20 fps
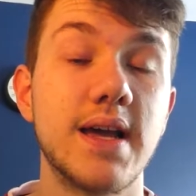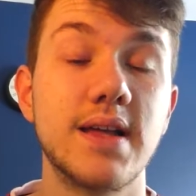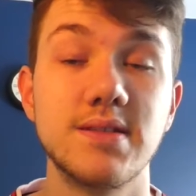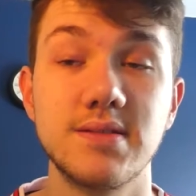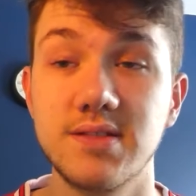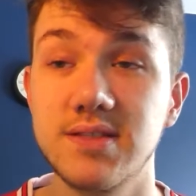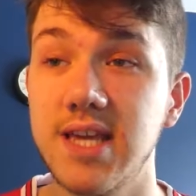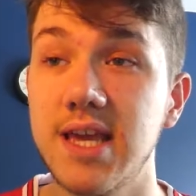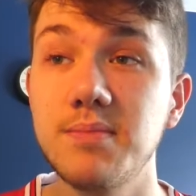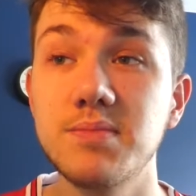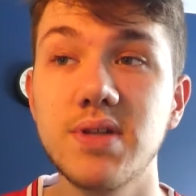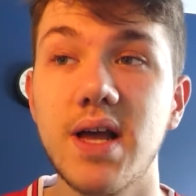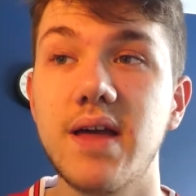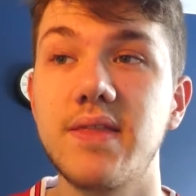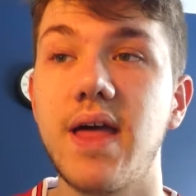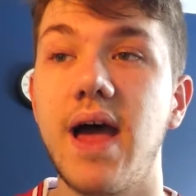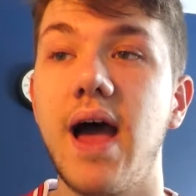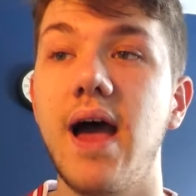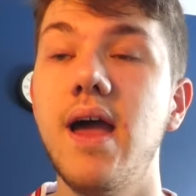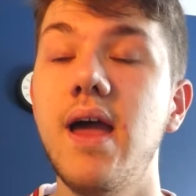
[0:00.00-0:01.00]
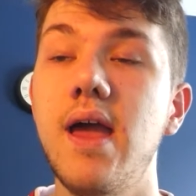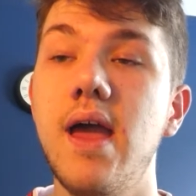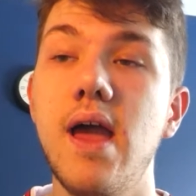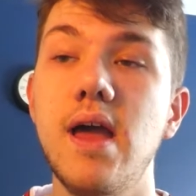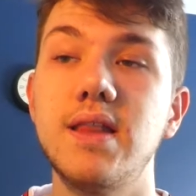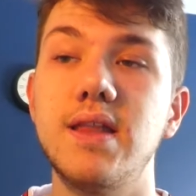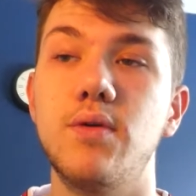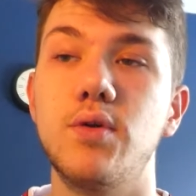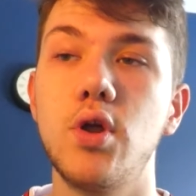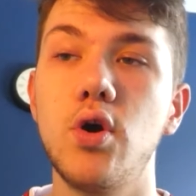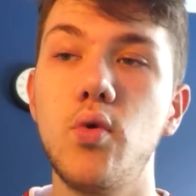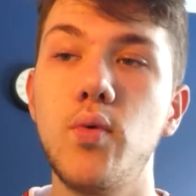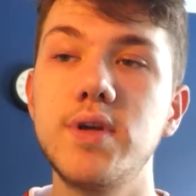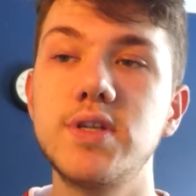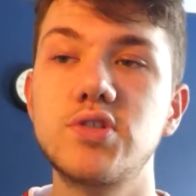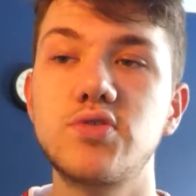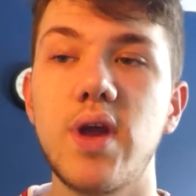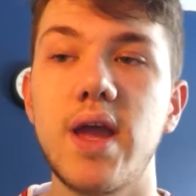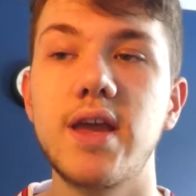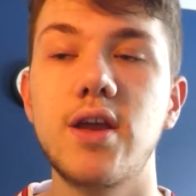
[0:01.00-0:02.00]
teams like that, they would
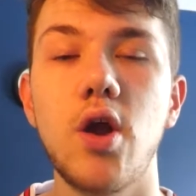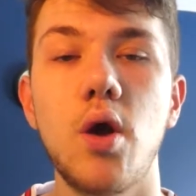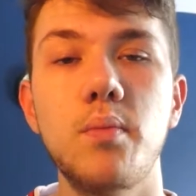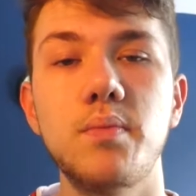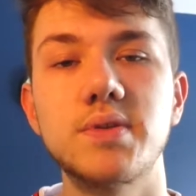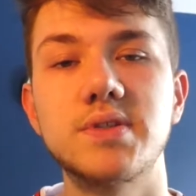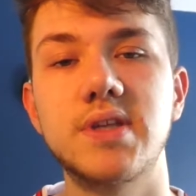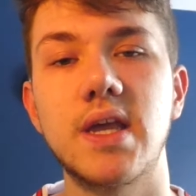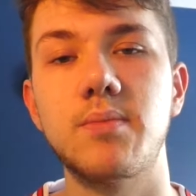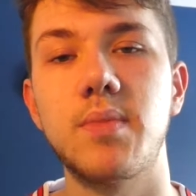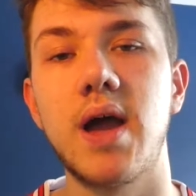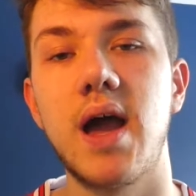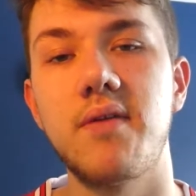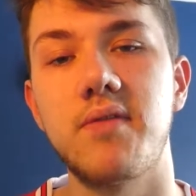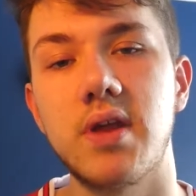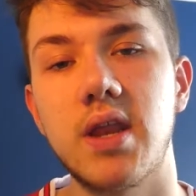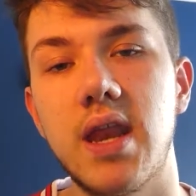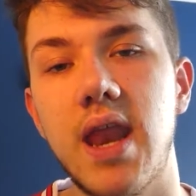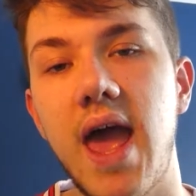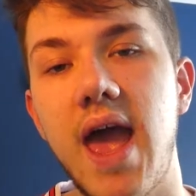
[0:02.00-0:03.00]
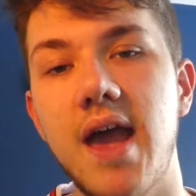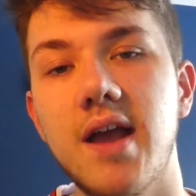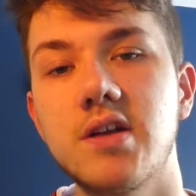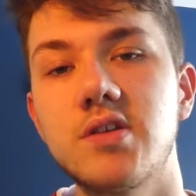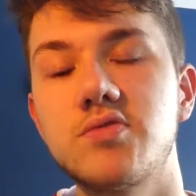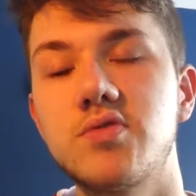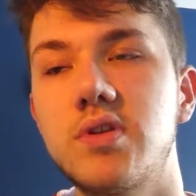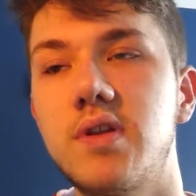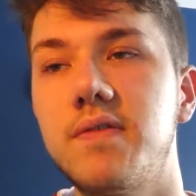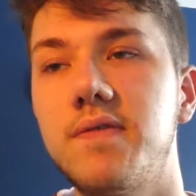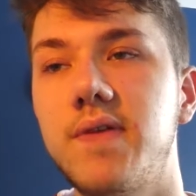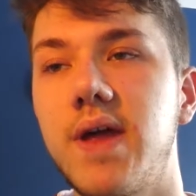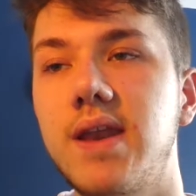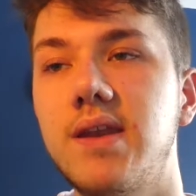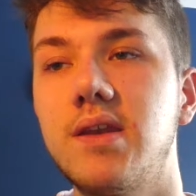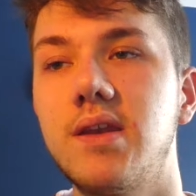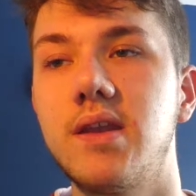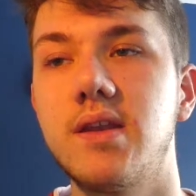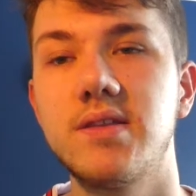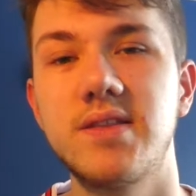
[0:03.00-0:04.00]
always try and compensate by having an extra
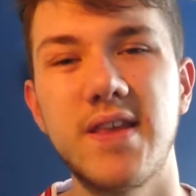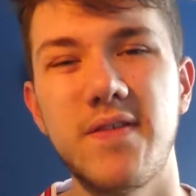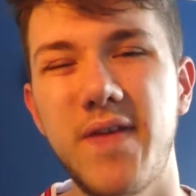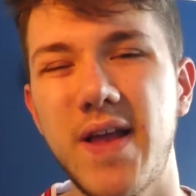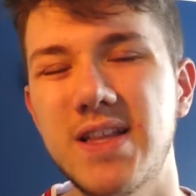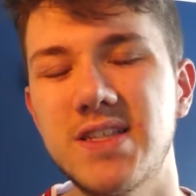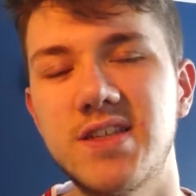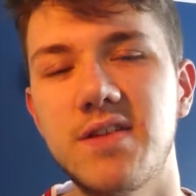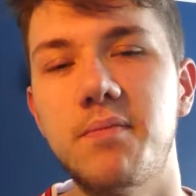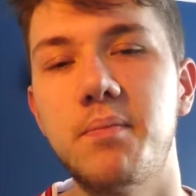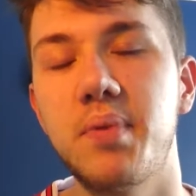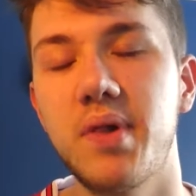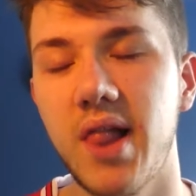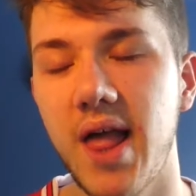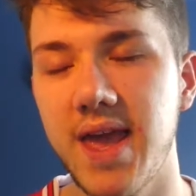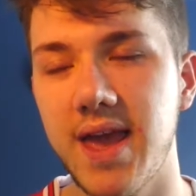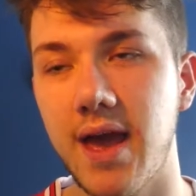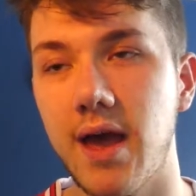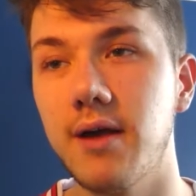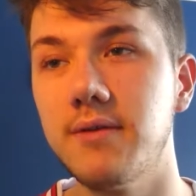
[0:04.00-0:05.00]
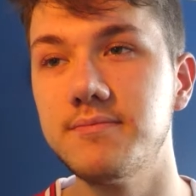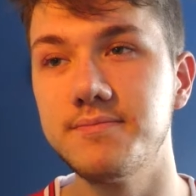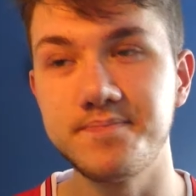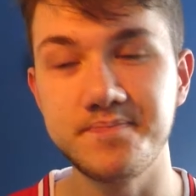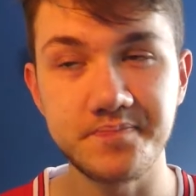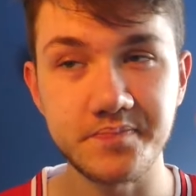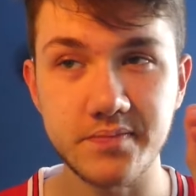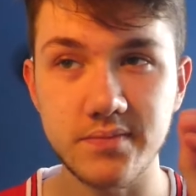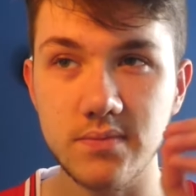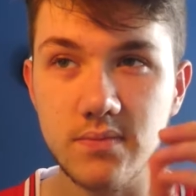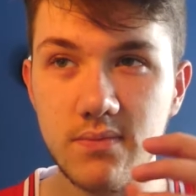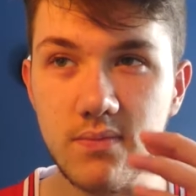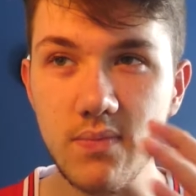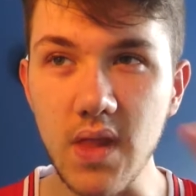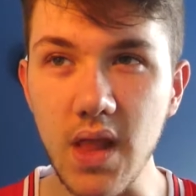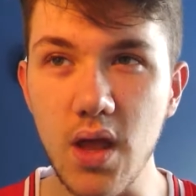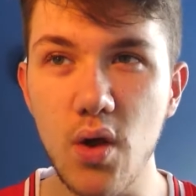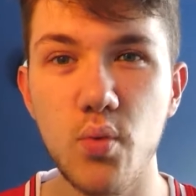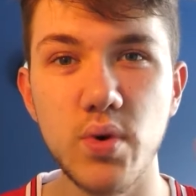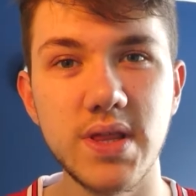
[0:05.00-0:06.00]
defensive player
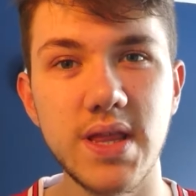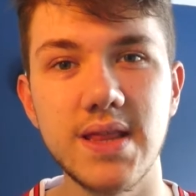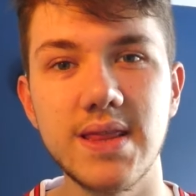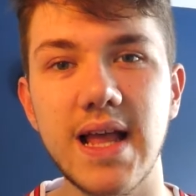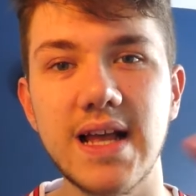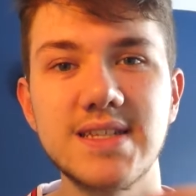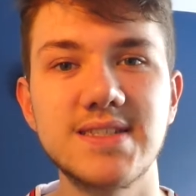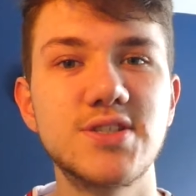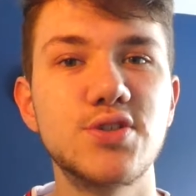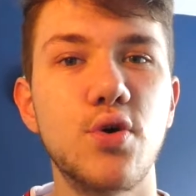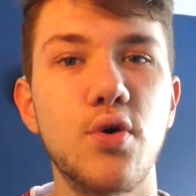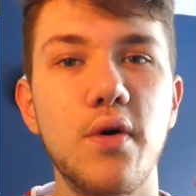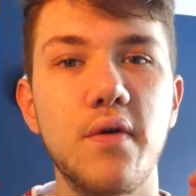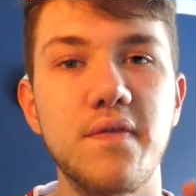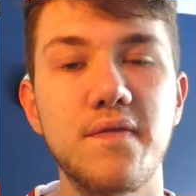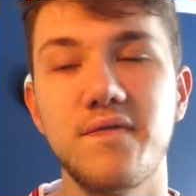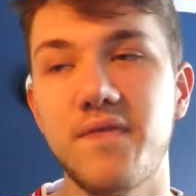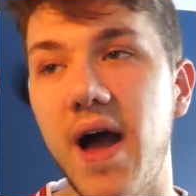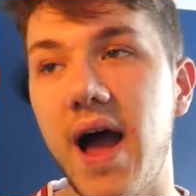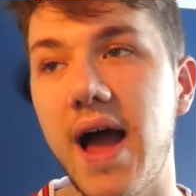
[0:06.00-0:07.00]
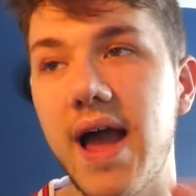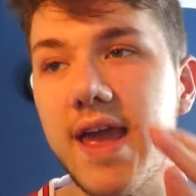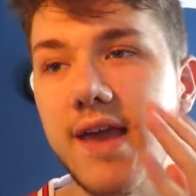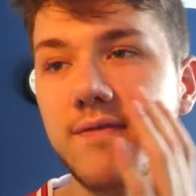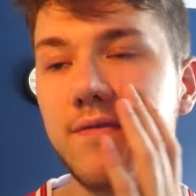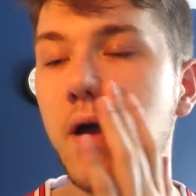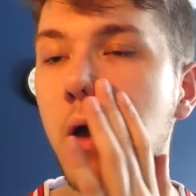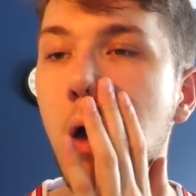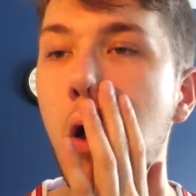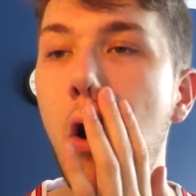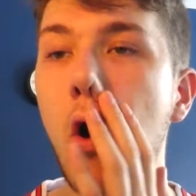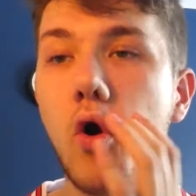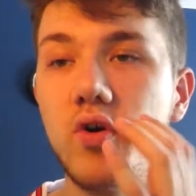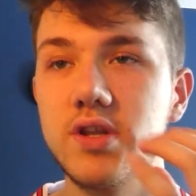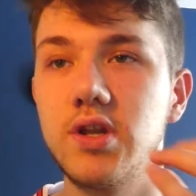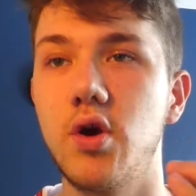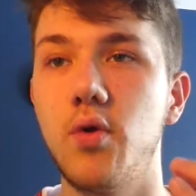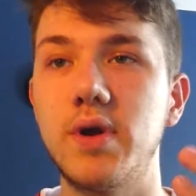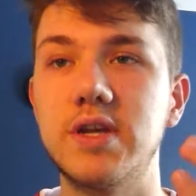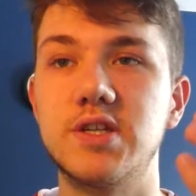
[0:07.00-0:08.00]
within that sort of 5, or
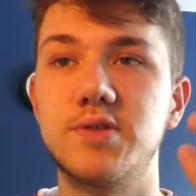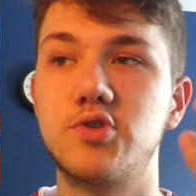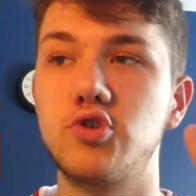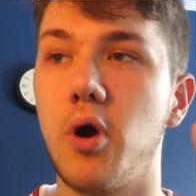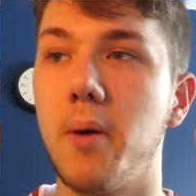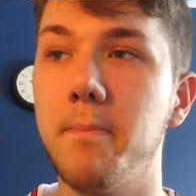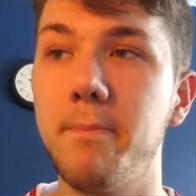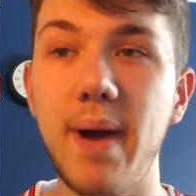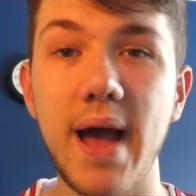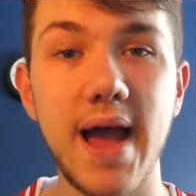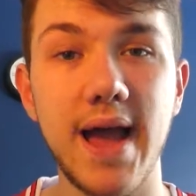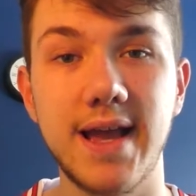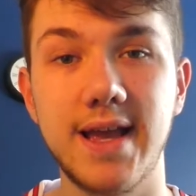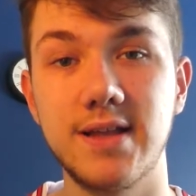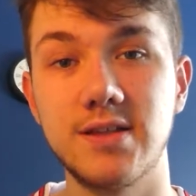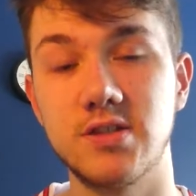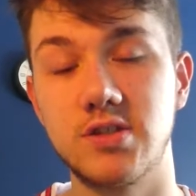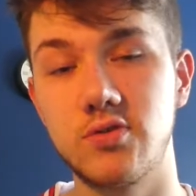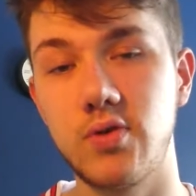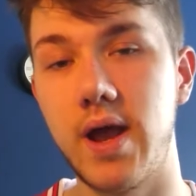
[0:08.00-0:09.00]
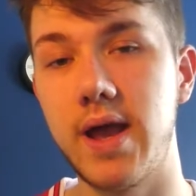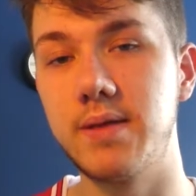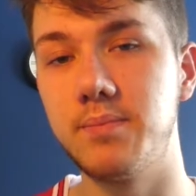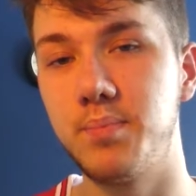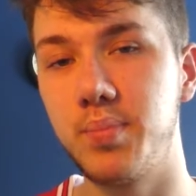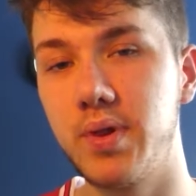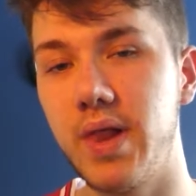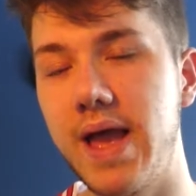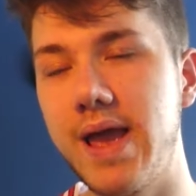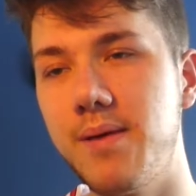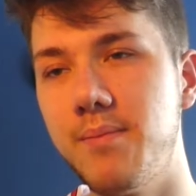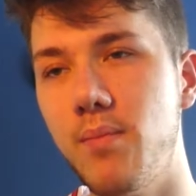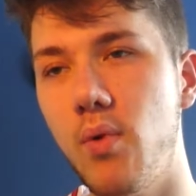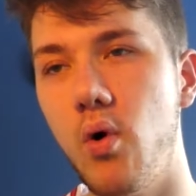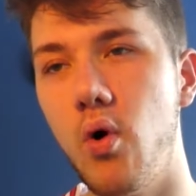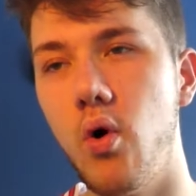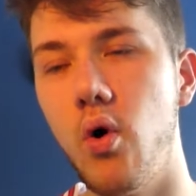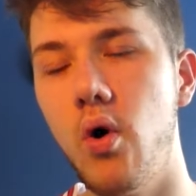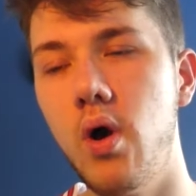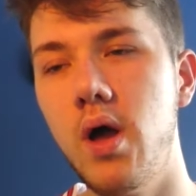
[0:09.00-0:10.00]
they'd always drop back and try and play a
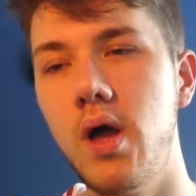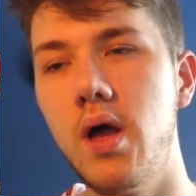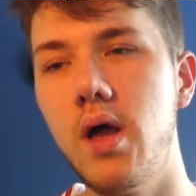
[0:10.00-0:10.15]
more